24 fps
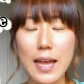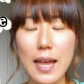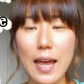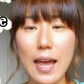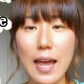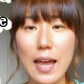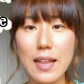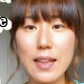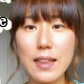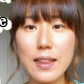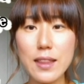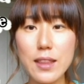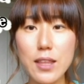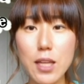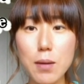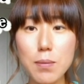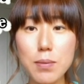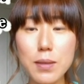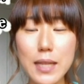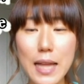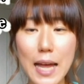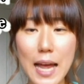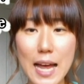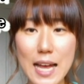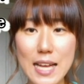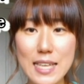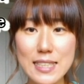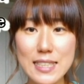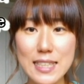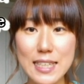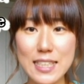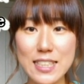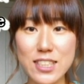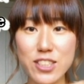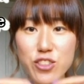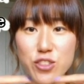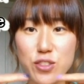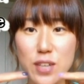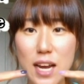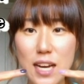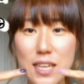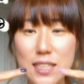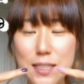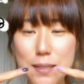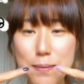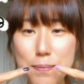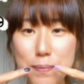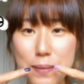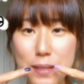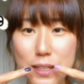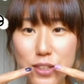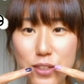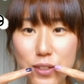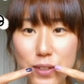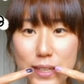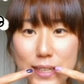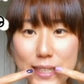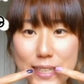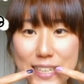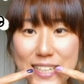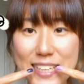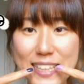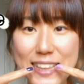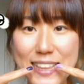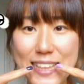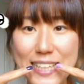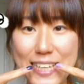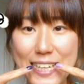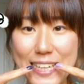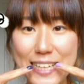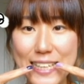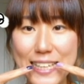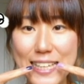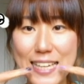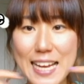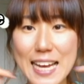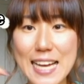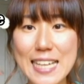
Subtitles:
And double S is traction between your teeth.